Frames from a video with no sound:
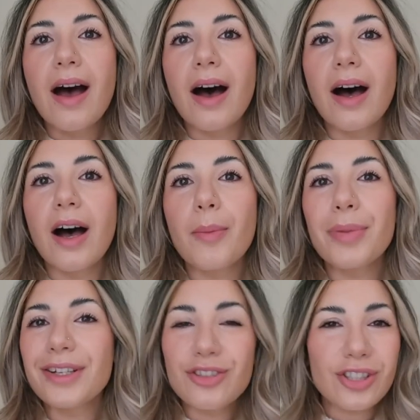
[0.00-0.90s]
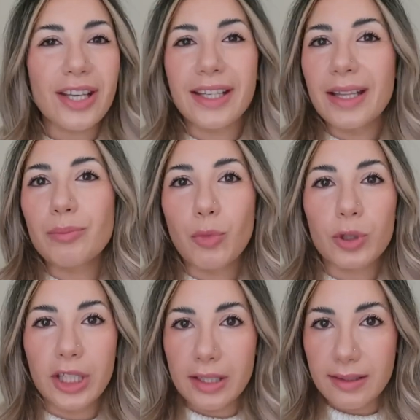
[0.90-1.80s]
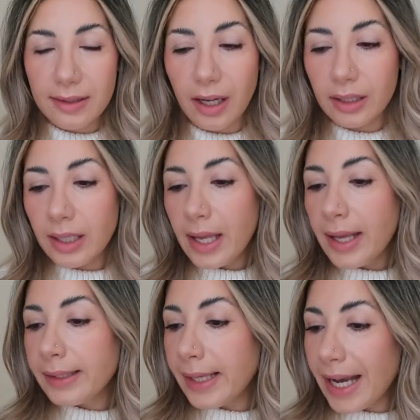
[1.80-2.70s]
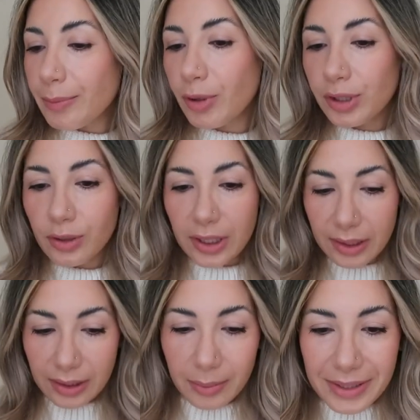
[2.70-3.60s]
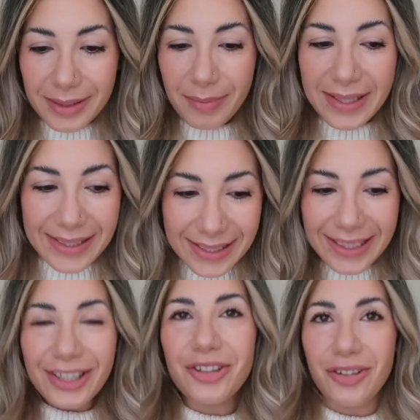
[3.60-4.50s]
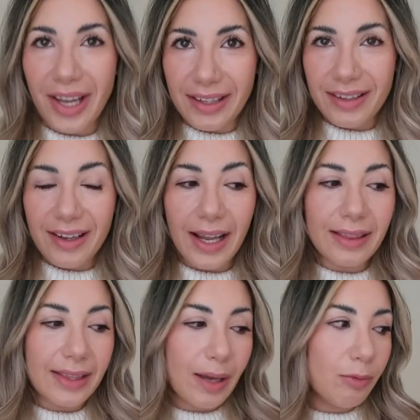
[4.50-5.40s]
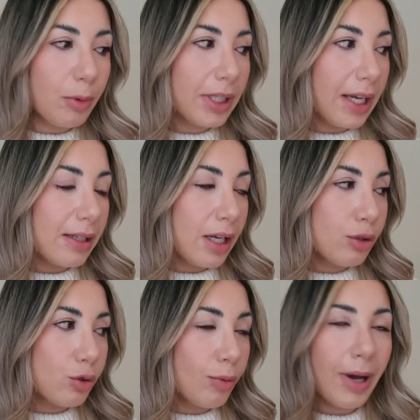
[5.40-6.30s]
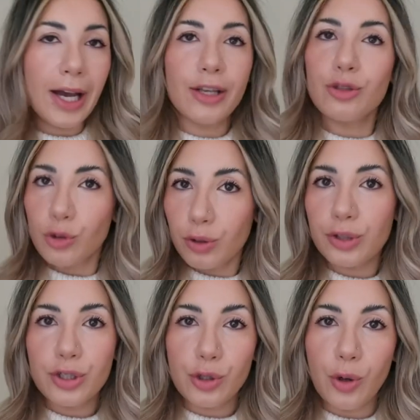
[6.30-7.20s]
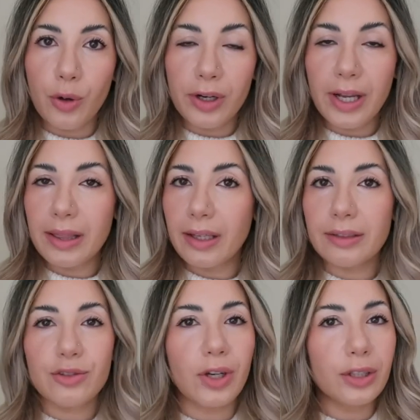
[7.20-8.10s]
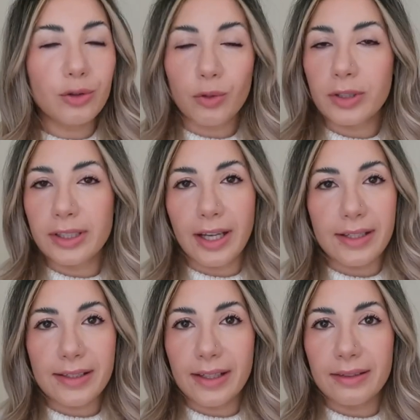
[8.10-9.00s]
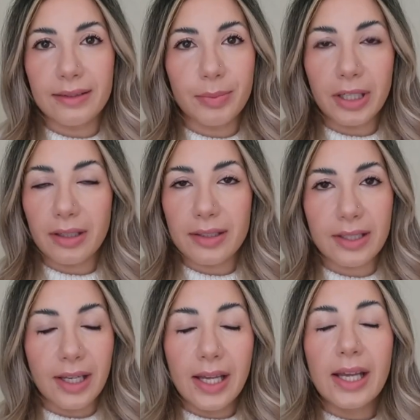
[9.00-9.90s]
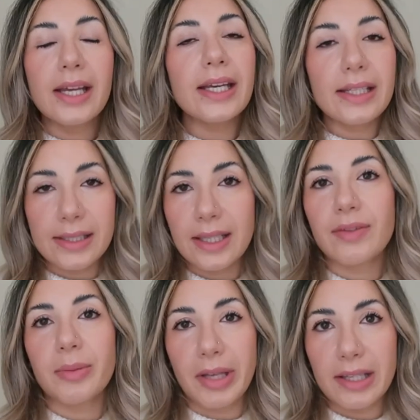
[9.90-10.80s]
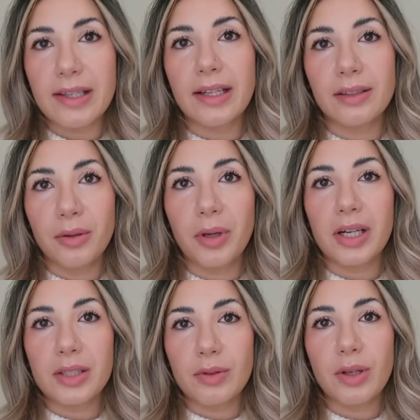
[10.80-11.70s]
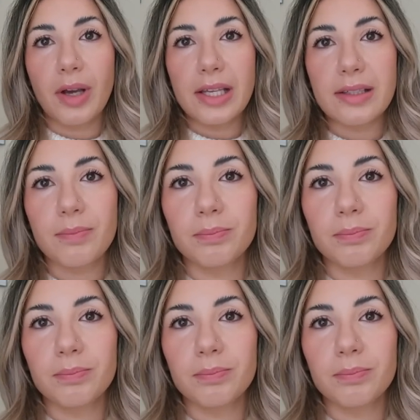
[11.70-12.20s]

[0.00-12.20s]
um, but it's just I get more things done now I'm going to clean up this mess that I created and then we'll get into my jewelry drawer and like try to organize it because it is giving me anxiety to be honest with you guys